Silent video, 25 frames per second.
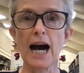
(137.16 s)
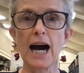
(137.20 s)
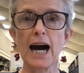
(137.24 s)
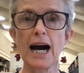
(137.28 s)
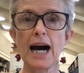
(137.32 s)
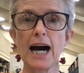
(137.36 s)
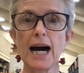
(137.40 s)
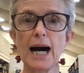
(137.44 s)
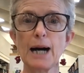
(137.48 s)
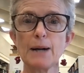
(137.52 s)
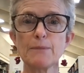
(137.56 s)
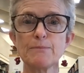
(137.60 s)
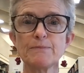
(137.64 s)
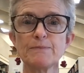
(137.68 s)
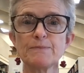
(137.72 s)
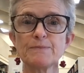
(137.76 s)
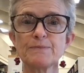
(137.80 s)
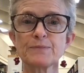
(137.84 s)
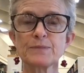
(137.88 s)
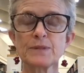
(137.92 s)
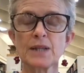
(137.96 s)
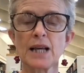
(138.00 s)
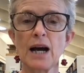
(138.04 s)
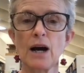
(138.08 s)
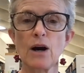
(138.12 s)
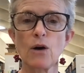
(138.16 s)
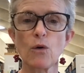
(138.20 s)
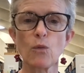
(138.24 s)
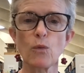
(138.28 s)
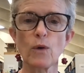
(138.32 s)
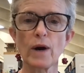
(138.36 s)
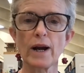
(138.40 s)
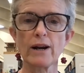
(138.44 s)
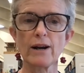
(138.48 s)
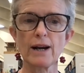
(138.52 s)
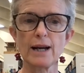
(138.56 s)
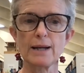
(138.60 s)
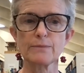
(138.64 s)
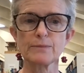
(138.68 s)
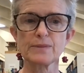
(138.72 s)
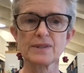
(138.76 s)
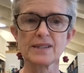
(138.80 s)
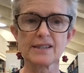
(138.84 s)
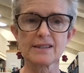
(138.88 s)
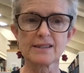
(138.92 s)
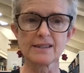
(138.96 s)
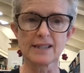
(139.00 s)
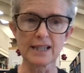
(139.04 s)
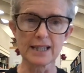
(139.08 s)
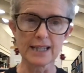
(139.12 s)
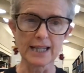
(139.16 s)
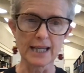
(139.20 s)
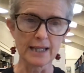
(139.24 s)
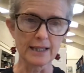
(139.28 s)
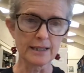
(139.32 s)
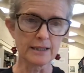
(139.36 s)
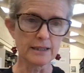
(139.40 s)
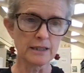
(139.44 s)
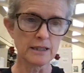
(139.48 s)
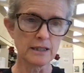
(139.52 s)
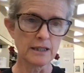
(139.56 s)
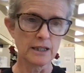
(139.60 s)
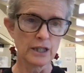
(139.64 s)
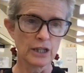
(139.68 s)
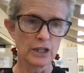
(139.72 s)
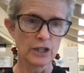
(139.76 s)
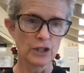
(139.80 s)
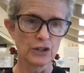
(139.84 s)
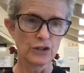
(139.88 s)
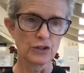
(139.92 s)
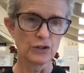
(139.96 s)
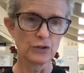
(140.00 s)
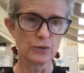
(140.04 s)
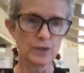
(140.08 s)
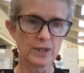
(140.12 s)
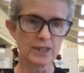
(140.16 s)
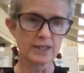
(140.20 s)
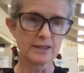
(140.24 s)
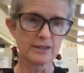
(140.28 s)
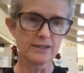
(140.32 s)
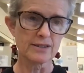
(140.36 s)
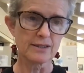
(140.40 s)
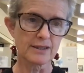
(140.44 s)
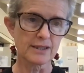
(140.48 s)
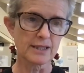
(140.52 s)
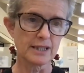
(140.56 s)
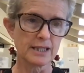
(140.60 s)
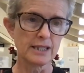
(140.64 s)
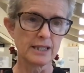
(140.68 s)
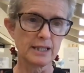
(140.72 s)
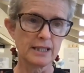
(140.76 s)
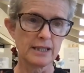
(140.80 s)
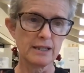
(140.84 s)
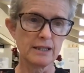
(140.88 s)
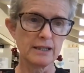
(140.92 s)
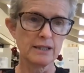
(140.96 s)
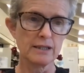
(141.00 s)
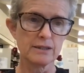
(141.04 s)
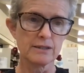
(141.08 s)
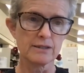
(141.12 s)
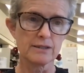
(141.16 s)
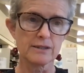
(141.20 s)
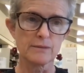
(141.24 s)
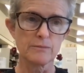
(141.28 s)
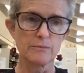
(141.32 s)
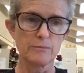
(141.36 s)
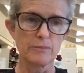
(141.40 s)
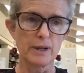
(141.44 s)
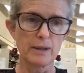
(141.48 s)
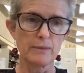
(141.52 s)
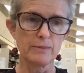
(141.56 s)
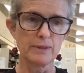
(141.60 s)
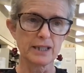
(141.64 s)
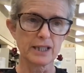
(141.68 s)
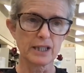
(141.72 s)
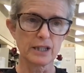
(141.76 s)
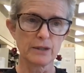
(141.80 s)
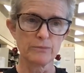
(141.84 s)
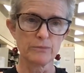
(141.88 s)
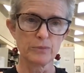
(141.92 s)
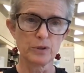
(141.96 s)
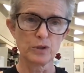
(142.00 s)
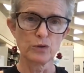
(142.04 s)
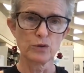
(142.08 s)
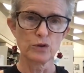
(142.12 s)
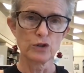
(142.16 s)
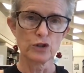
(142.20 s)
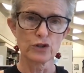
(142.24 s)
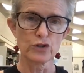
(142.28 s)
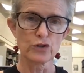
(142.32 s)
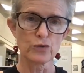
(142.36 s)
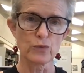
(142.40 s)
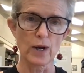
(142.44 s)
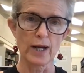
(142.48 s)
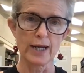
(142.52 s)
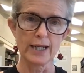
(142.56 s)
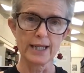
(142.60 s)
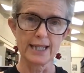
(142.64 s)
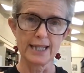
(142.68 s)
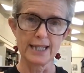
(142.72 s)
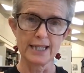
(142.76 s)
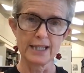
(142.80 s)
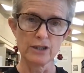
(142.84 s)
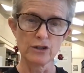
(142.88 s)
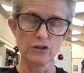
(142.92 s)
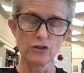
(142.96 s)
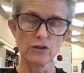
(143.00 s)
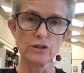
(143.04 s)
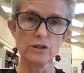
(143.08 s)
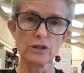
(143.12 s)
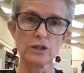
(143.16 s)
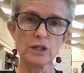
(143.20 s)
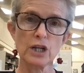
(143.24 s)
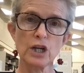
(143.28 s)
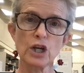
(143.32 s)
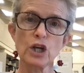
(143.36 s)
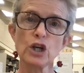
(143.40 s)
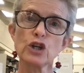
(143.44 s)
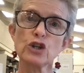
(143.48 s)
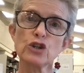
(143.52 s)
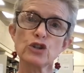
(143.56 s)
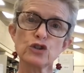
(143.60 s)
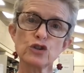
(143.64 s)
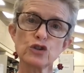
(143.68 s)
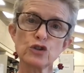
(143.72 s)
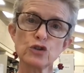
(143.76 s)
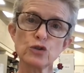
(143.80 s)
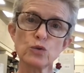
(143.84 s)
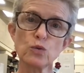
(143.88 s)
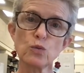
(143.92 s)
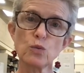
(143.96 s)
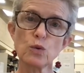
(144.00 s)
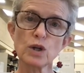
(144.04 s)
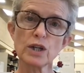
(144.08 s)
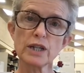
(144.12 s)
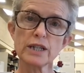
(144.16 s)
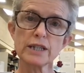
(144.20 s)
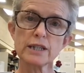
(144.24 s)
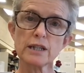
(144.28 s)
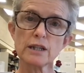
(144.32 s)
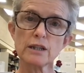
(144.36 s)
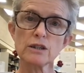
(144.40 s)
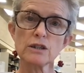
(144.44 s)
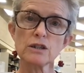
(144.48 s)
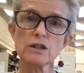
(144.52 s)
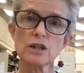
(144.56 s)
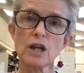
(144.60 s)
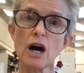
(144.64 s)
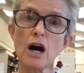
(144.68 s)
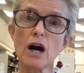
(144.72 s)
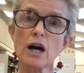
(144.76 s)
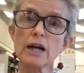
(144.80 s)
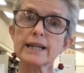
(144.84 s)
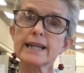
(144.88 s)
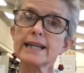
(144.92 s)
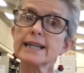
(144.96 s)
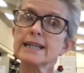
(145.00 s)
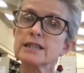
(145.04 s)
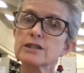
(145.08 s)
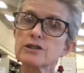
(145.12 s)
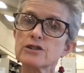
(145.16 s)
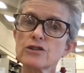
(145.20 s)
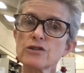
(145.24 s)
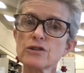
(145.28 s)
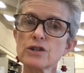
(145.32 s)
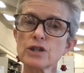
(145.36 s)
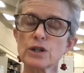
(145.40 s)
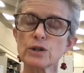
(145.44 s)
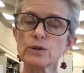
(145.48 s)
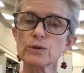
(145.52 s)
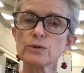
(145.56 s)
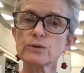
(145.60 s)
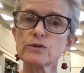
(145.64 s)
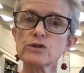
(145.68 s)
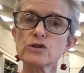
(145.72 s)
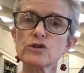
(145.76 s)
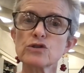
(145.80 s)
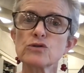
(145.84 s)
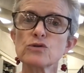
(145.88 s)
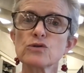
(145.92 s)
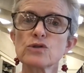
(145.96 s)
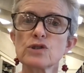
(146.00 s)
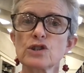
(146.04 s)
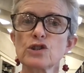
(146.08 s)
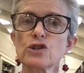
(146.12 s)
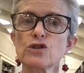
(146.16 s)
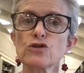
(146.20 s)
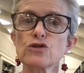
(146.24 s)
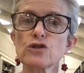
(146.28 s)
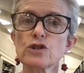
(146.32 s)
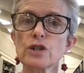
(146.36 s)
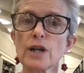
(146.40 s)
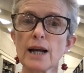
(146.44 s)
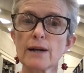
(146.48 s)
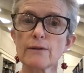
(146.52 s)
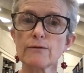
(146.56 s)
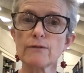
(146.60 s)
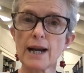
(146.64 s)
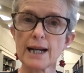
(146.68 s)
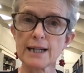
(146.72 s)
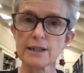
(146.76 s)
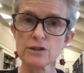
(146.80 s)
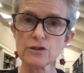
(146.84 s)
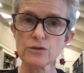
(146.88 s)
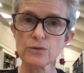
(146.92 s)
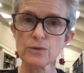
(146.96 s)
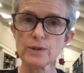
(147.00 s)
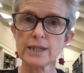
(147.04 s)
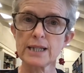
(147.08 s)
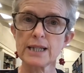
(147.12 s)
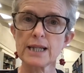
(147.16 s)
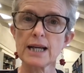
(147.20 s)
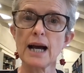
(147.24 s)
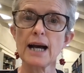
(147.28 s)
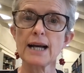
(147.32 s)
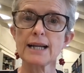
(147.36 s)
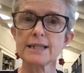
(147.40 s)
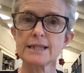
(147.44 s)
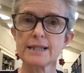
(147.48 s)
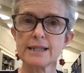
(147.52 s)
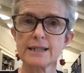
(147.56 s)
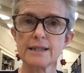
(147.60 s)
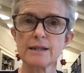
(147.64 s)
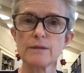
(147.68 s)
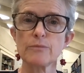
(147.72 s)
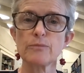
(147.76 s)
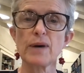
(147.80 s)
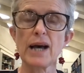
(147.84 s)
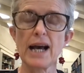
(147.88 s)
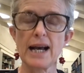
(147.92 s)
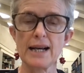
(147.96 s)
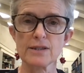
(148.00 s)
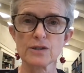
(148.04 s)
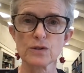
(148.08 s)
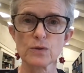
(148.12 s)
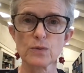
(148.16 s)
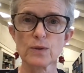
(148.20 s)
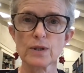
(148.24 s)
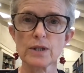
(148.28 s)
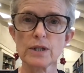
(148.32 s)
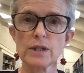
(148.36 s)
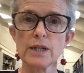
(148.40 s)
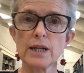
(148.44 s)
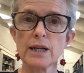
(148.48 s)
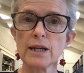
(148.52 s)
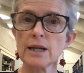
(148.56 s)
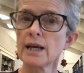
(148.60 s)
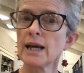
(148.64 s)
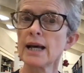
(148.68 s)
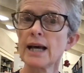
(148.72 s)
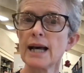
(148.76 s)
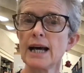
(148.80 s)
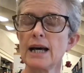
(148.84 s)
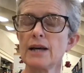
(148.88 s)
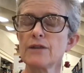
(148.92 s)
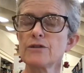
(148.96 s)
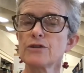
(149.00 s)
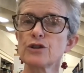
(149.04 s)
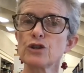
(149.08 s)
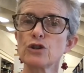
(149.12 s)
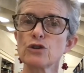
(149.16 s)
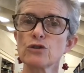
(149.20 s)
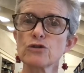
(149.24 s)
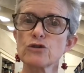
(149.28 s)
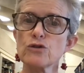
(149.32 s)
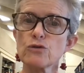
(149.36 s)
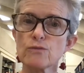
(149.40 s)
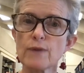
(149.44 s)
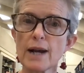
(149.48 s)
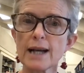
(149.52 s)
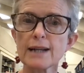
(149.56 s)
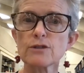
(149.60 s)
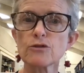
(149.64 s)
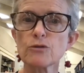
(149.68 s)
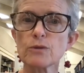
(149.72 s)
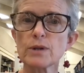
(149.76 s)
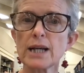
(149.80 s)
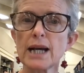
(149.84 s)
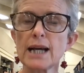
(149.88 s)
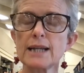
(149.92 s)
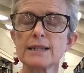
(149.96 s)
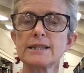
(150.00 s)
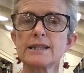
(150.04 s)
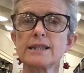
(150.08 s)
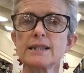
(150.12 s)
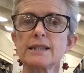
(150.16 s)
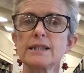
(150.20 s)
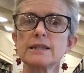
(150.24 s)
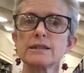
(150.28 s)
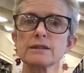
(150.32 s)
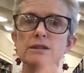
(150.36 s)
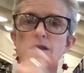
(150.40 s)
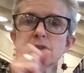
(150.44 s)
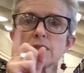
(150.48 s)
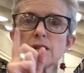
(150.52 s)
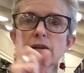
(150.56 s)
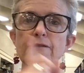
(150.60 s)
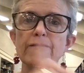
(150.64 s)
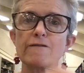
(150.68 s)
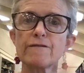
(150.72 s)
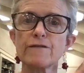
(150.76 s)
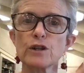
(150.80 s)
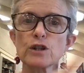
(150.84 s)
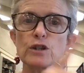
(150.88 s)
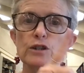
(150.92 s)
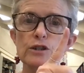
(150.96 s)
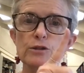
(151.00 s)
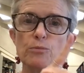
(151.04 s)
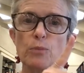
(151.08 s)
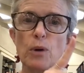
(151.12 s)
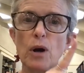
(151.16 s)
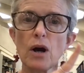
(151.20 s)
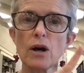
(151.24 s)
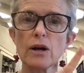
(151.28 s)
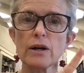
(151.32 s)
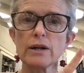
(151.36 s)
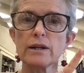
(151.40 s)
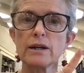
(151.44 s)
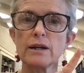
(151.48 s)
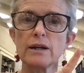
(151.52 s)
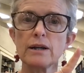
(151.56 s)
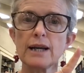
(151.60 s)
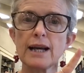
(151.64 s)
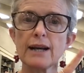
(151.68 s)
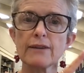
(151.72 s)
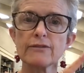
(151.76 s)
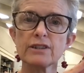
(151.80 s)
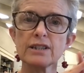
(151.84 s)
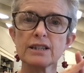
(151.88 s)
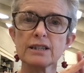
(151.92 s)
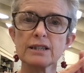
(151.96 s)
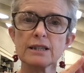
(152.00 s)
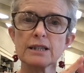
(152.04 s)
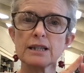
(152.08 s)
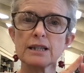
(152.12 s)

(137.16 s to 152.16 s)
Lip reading: Where I'm sitting, you can see some public computers right here. You would log into those using your directory ID and password. And your directory ID is the first part of